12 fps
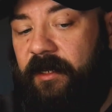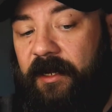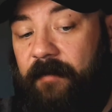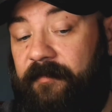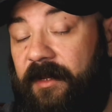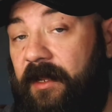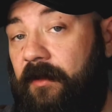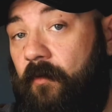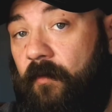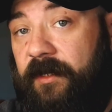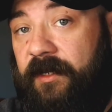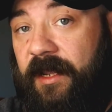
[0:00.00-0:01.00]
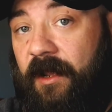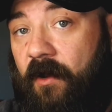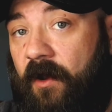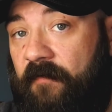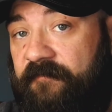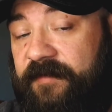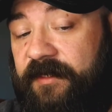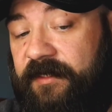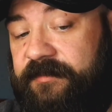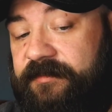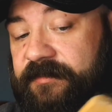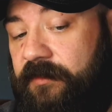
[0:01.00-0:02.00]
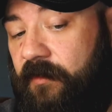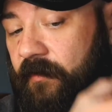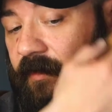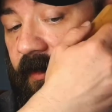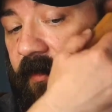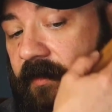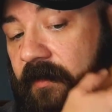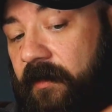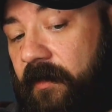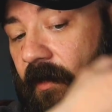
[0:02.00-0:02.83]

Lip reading: and I'm not going off the edges, okay?